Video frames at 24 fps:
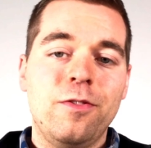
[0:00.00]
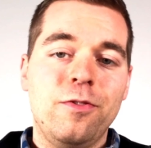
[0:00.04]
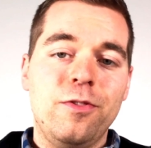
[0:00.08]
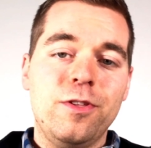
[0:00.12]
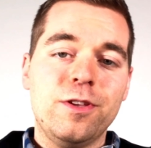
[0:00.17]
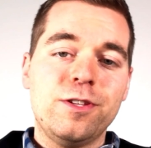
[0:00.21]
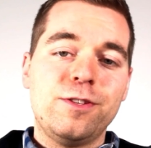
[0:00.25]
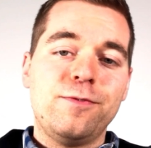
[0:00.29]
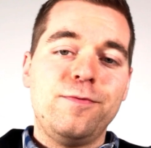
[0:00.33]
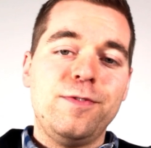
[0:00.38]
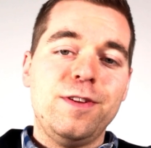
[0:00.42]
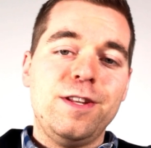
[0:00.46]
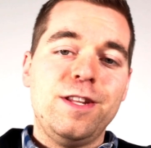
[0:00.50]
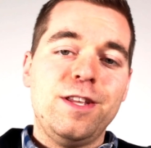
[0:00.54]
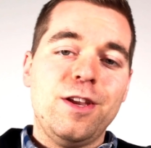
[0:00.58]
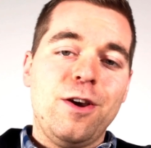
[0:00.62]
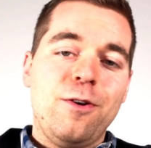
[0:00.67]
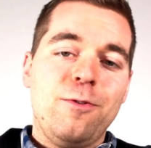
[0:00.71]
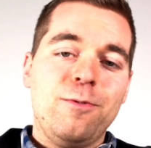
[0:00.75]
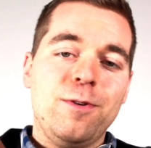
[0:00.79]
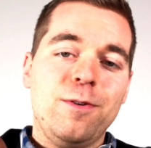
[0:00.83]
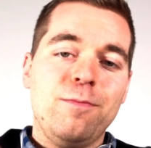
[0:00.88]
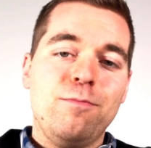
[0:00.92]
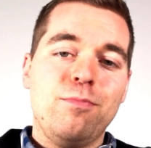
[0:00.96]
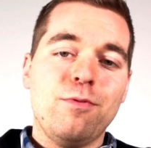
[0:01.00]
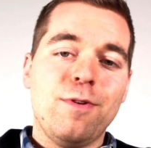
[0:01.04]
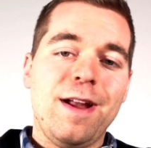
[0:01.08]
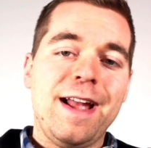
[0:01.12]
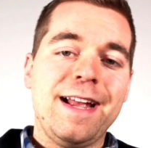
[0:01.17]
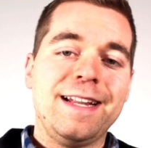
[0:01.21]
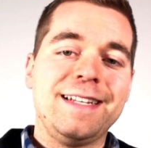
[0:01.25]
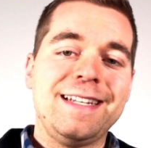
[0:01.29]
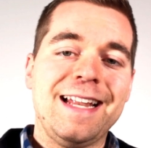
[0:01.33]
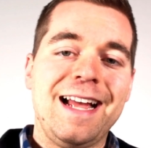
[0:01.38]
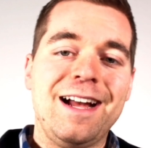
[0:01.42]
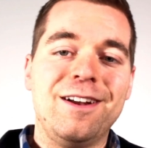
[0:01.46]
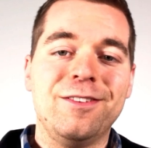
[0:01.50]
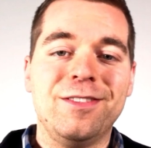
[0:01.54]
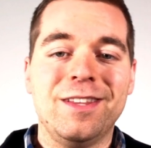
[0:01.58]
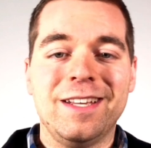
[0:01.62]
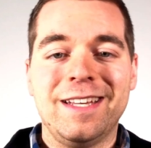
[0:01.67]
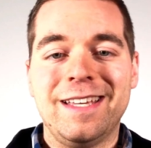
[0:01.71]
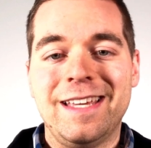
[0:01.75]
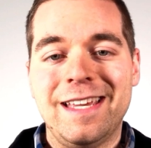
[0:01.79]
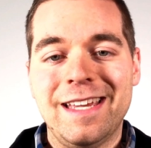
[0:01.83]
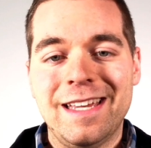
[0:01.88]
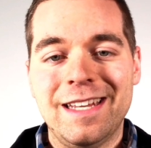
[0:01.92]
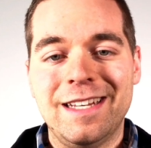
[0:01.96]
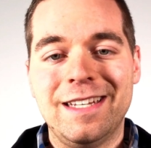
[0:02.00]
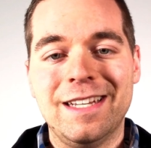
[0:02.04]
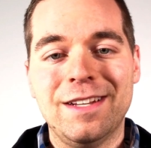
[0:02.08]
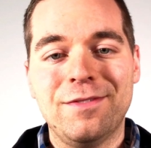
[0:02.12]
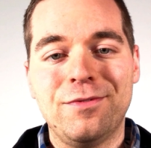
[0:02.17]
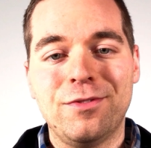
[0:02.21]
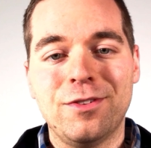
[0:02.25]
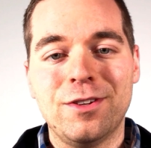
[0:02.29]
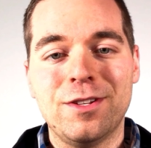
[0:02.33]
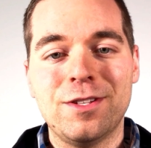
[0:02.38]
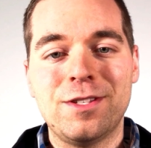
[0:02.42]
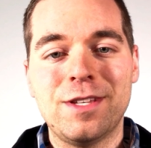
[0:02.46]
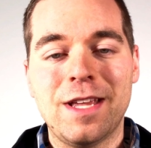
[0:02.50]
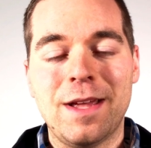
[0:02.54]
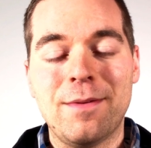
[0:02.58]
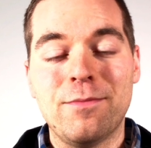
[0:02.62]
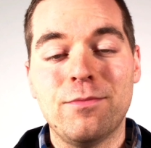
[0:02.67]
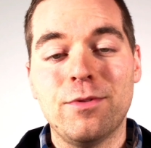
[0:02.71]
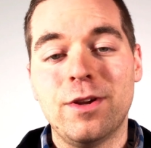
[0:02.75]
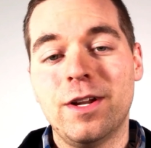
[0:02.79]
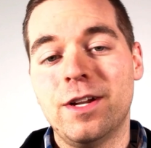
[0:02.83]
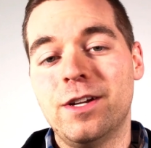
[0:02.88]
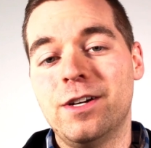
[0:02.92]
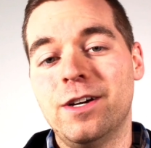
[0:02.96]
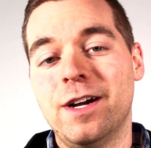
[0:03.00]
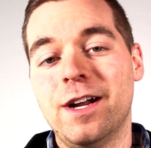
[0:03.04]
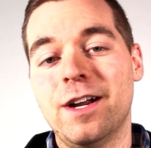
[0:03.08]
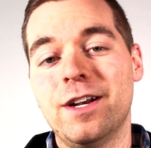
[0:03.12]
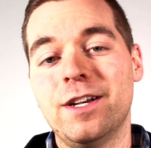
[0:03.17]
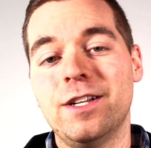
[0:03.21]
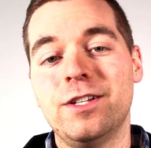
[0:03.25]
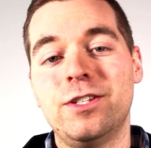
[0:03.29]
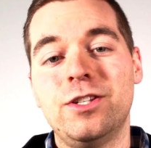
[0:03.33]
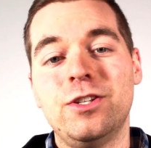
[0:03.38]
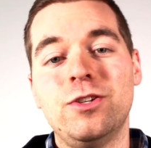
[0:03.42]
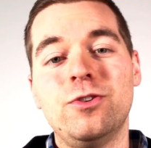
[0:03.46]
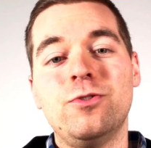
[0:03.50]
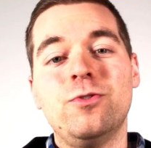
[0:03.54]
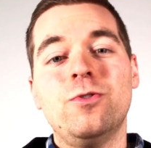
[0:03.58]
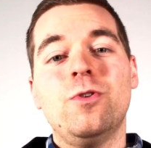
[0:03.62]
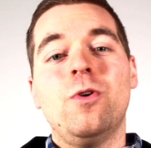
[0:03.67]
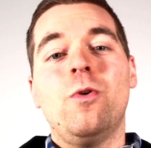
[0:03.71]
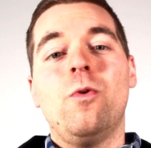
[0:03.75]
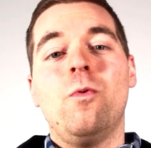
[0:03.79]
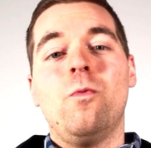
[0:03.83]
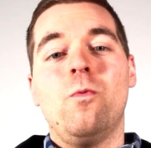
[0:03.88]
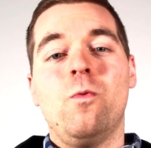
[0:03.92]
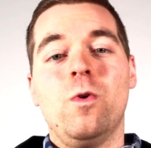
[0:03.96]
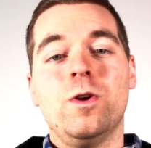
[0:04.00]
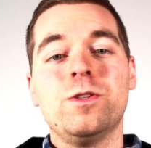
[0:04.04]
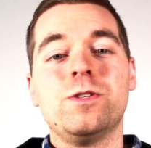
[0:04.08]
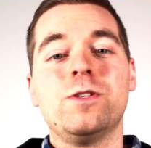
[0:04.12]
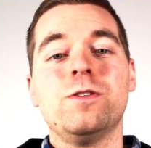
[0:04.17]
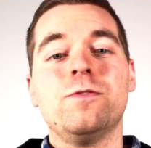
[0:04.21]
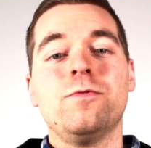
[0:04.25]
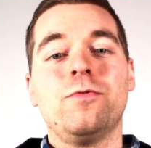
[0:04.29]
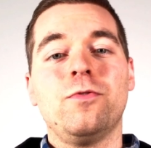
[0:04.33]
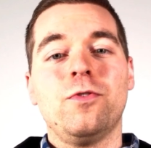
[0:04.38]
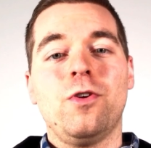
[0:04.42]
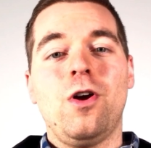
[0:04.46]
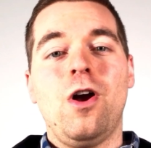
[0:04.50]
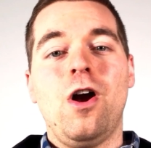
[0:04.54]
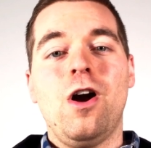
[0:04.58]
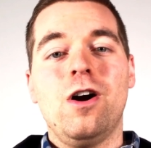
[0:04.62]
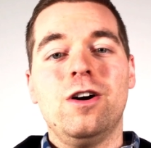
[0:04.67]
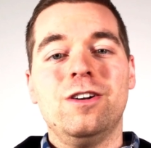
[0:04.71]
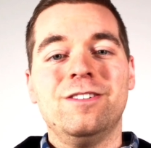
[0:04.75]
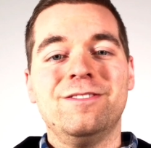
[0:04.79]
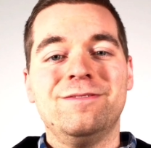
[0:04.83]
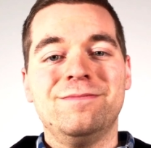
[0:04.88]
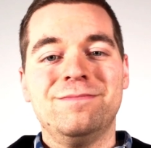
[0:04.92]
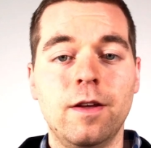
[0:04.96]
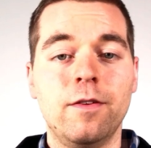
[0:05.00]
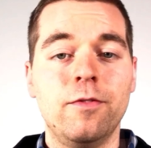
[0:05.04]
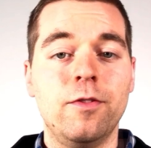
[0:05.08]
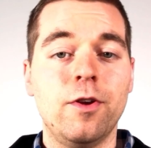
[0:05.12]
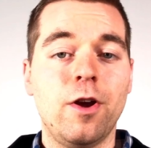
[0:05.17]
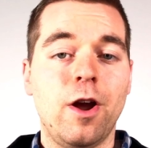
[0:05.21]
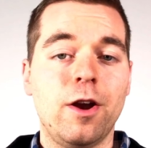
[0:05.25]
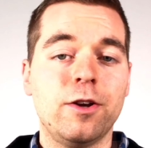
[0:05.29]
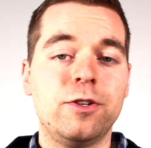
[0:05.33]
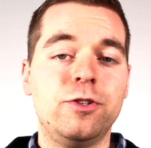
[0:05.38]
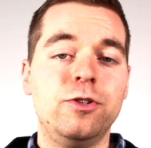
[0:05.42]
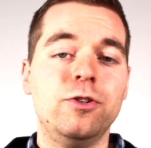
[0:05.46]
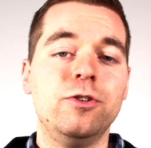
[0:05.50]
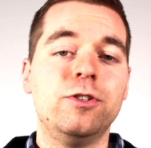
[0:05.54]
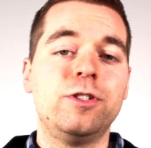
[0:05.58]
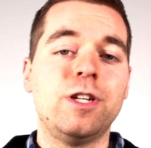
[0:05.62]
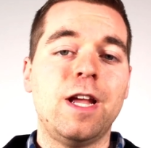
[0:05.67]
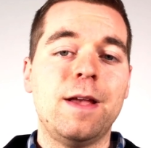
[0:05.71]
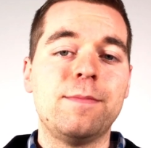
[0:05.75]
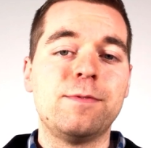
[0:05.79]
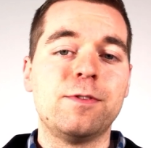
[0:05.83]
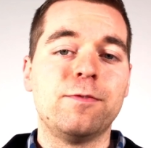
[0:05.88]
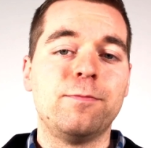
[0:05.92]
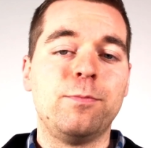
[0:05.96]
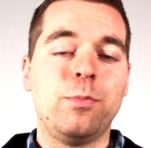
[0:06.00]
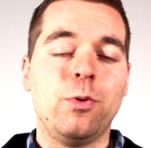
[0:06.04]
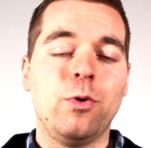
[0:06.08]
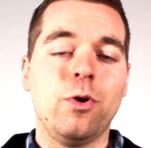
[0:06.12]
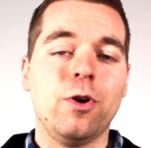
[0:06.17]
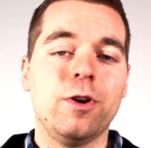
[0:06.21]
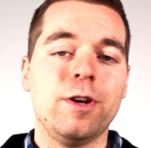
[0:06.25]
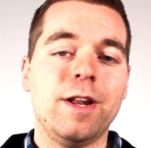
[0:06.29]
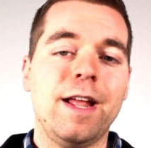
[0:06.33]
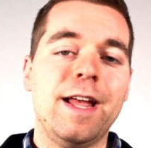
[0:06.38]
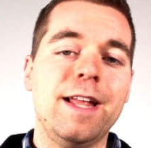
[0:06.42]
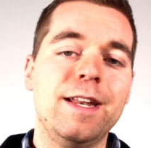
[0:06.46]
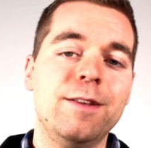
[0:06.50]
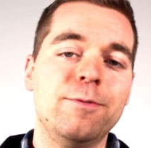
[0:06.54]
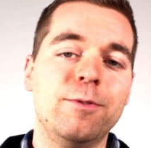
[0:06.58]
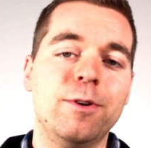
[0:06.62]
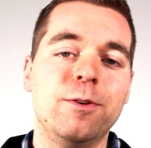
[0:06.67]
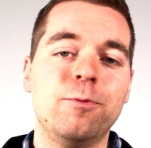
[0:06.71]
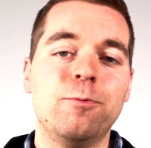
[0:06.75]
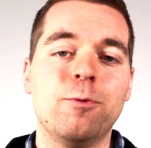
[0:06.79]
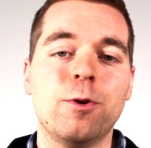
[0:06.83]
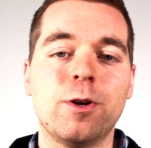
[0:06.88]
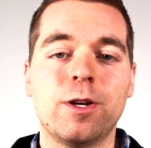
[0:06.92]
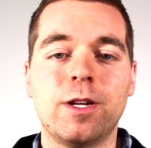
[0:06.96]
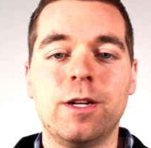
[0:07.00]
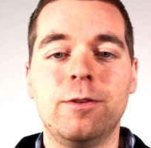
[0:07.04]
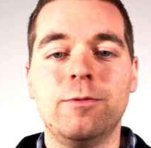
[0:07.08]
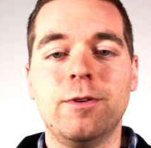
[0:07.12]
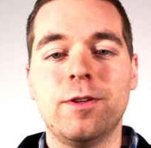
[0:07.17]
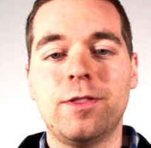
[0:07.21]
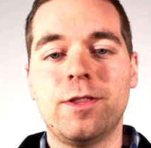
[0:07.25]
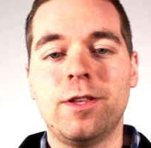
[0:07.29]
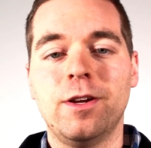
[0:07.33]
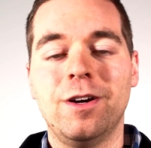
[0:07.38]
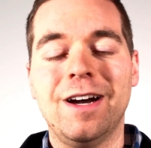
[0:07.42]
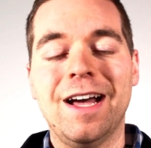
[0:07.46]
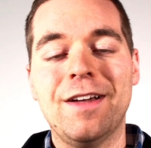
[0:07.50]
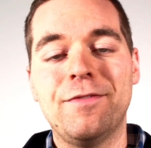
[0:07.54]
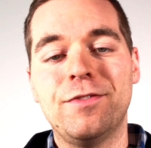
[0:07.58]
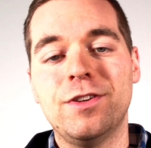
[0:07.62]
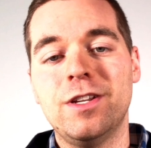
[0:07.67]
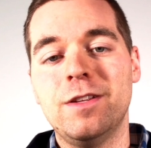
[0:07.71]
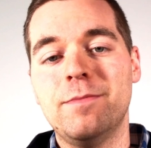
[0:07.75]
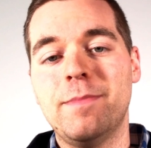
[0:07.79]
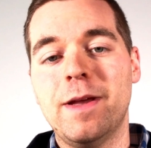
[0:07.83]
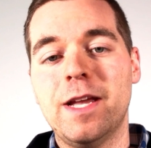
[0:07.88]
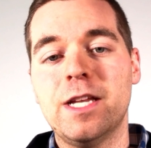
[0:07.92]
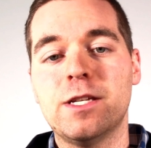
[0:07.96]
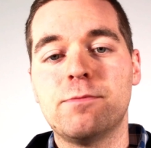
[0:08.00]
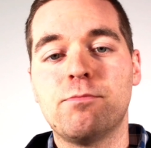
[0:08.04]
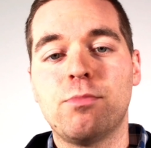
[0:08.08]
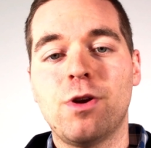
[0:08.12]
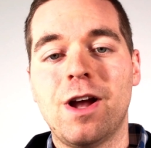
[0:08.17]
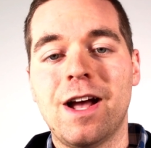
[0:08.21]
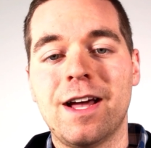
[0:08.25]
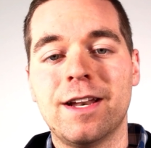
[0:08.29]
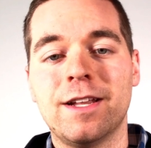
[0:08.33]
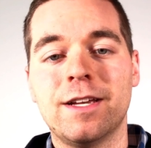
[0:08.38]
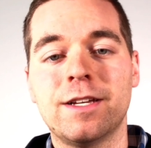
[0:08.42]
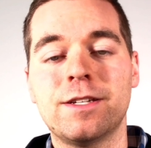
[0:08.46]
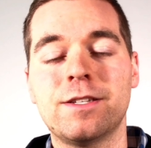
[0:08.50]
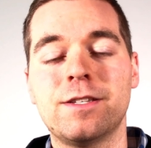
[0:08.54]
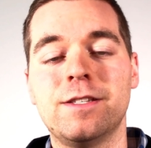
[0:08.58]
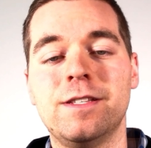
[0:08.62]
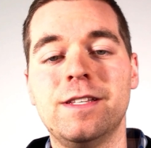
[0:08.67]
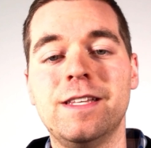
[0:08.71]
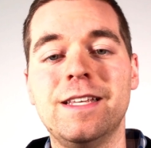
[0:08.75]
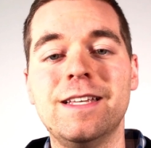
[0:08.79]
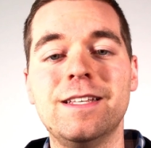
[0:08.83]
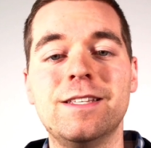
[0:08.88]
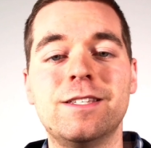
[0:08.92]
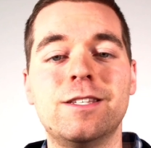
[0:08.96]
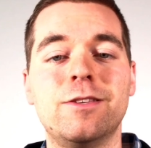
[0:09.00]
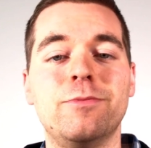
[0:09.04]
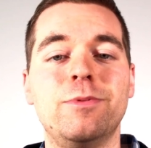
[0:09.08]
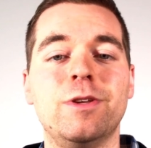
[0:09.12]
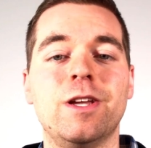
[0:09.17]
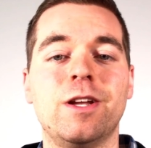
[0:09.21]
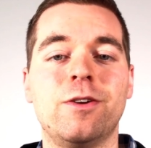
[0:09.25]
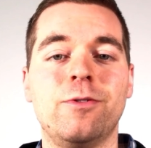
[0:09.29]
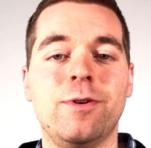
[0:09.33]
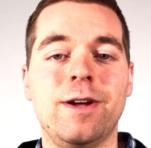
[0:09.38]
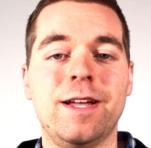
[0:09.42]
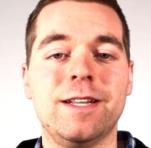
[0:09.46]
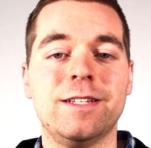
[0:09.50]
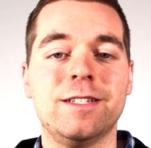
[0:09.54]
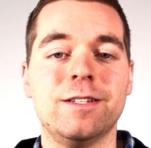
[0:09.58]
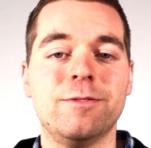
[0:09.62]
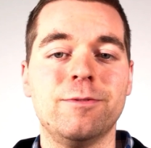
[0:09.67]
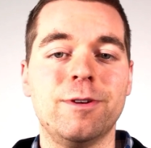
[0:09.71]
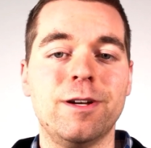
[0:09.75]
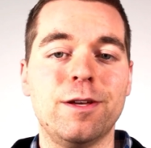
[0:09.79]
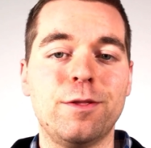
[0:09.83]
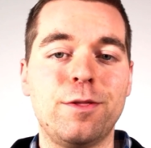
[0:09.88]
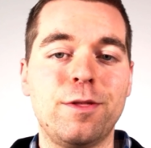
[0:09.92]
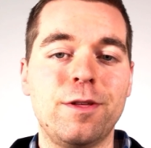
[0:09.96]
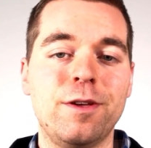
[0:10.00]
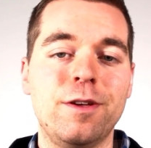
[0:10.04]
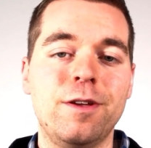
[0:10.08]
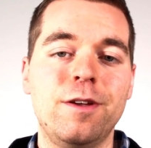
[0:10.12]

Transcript: This video will break down the key difference and bring clarity to you once and for all. There are two types of port anyone working with telephony-based products needs to be acquainted with.